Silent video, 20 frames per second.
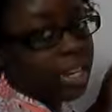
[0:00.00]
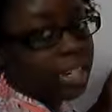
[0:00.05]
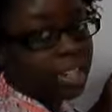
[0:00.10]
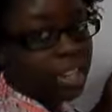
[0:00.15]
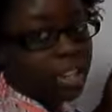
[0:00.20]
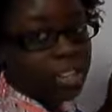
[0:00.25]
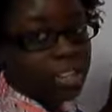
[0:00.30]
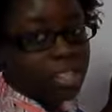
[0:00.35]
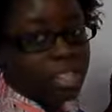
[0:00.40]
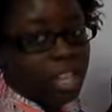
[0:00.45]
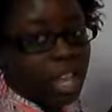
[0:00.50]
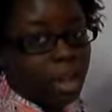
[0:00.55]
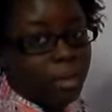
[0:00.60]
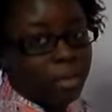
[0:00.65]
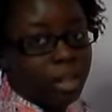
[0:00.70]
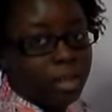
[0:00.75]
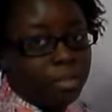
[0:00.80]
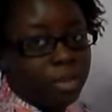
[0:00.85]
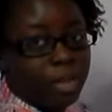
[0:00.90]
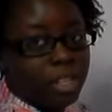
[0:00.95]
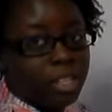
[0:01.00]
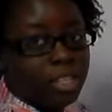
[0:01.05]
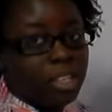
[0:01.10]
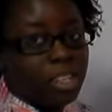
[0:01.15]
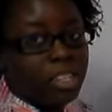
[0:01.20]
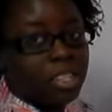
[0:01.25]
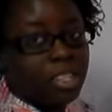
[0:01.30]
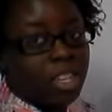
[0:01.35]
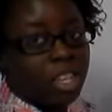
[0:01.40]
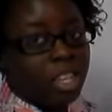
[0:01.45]
That tells us how many
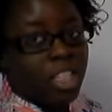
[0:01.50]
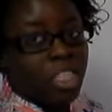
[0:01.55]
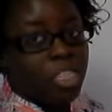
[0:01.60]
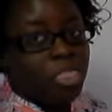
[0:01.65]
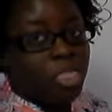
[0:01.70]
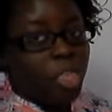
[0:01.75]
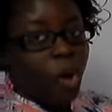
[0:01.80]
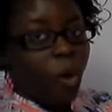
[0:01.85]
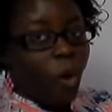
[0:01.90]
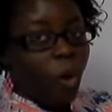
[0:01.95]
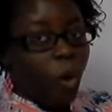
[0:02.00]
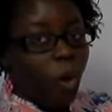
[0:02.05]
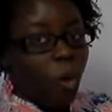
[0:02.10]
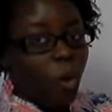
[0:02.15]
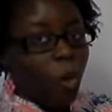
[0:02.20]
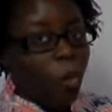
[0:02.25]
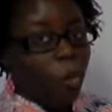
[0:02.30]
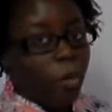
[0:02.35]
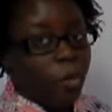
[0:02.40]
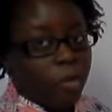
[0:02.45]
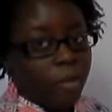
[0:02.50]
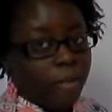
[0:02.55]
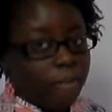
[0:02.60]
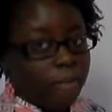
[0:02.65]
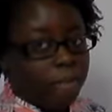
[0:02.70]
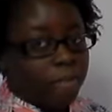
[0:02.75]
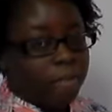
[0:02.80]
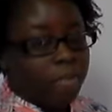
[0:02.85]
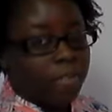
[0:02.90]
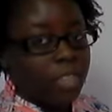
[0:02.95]
pieces the whole
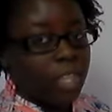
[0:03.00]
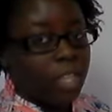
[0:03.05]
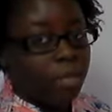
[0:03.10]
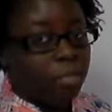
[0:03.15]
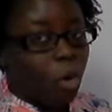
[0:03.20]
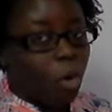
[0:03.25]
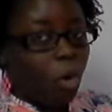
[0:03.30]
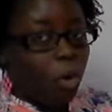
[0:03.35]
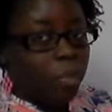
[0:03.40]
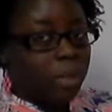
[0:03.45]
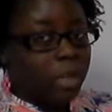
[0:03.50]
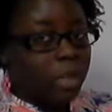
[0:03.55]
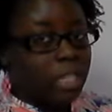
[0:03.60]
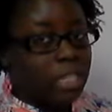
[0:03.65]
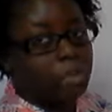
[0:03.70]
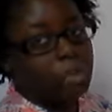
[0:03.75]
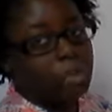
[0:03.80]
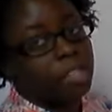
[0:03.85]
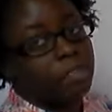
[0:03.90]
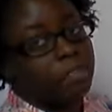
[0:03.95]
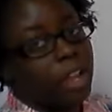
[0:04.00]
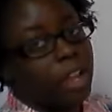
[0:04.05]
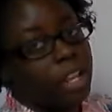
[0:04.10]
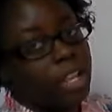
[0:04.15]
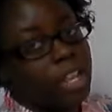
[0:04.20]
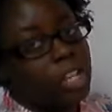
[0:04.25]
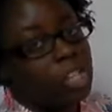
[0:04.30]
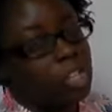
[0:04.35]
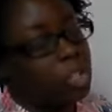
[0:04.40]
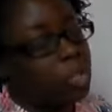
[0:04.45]
pizza was
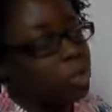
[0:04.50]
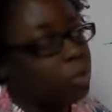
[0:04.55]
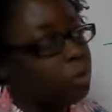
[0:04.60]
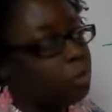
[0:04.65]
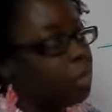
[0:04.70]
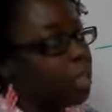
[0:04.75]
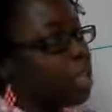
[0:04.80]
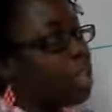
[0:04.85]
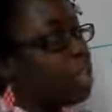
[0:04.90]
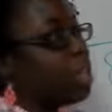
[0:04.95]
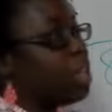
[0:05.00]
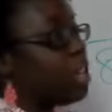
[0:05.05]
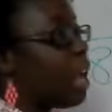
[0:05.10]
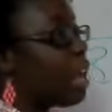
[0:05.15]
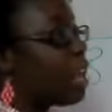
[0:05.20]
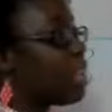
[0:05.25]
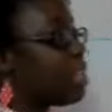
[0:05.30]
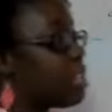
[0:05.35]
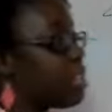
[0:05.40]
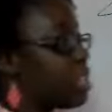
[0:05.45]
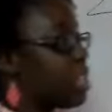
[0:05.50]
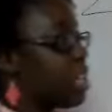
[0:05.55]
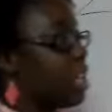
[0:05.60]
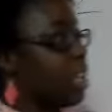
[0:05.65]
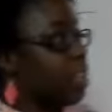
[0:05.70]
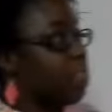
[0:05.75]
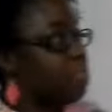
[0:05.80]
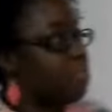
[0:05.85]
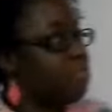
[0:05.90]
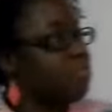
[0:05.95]
divided into. Now let's
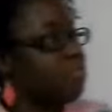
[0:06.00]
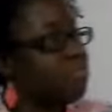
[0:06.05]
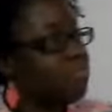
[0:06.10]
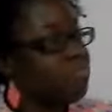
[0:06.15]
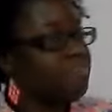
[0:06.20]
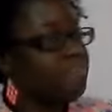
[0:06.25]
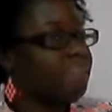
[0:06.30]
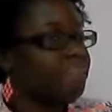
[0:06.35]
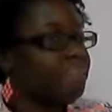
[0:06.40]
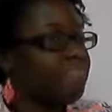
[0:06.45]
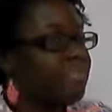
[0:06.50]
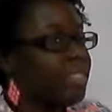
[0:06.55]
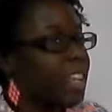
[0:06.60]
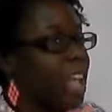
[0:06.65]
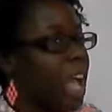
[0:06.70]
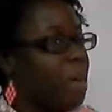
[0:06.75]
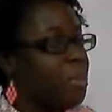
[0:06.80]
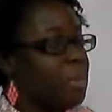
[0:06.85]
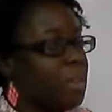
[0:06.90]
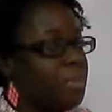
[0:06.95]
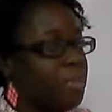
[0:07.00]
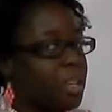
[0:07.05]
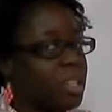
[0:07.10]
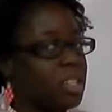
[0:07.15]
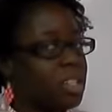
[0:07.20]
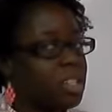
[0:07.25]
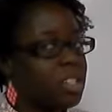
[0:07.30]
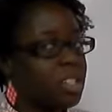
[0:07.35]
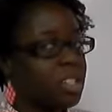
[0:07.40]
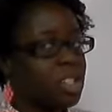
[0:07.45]
see. How many
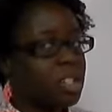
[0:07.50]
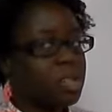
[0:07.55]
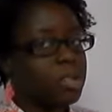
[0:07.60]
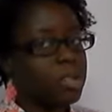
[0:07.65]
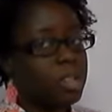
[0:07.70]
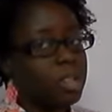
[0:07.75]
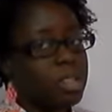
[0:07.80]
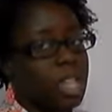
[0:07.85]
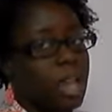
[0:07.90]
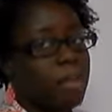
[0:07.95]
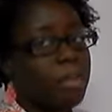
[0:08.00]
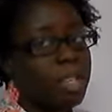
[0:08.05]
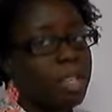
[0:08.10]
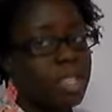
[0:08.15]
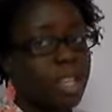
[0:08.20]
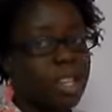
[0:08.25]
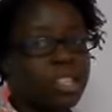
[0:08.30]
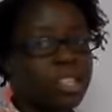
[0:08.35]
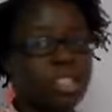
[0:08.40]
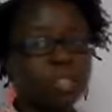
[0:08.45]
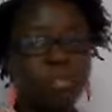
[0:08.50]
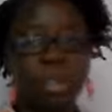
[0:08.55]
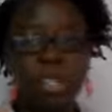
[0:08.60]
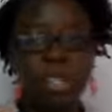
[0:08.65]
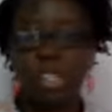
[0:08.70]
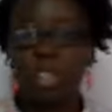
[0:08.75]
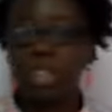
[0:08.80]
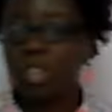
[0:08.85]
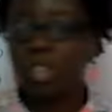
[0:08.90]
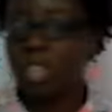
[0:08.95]
slices of
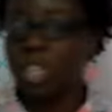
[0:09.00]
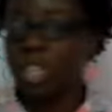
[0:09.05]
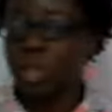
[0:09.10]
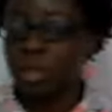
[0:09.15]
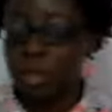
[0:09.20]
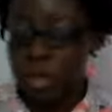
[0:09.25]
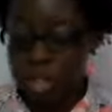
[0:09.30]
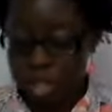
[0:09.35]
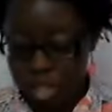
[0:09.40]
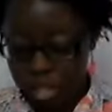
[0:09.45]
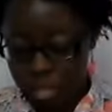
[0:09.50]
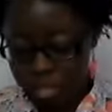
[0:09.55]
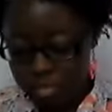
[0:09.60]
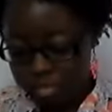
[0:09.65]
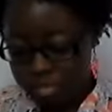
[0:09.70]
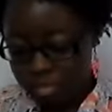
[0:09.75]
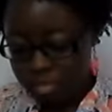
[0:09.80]
pizza do you think you could eat?